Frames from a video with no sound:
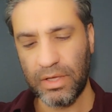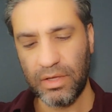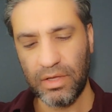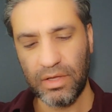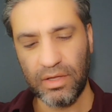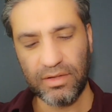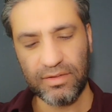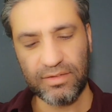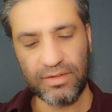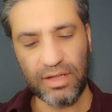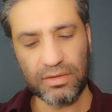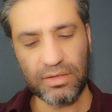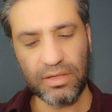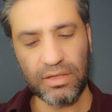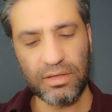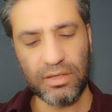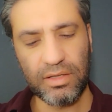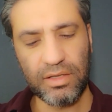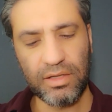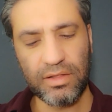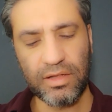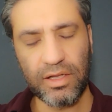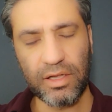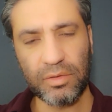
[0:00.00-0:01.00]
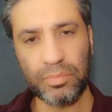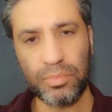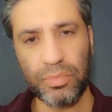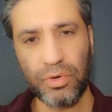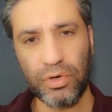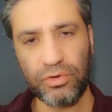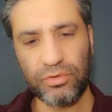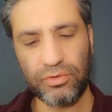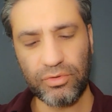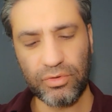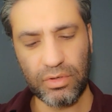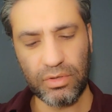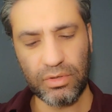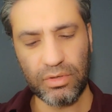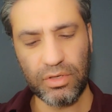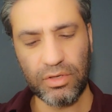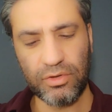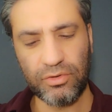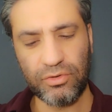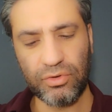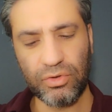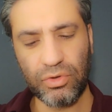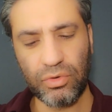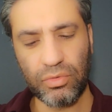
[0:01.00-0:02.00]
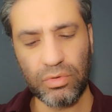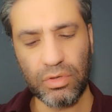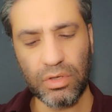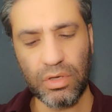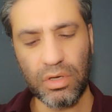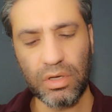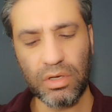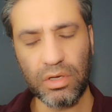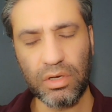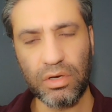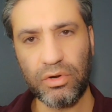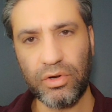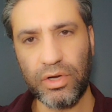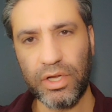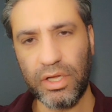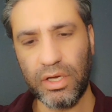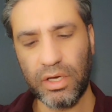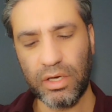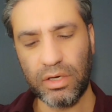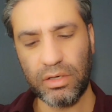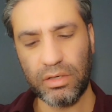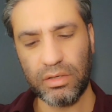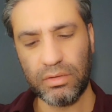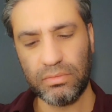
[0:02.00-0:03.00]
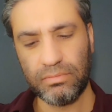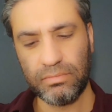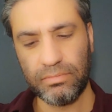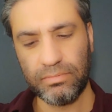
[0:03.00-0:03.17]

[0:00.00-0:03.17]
Suddenly that person is no longer here,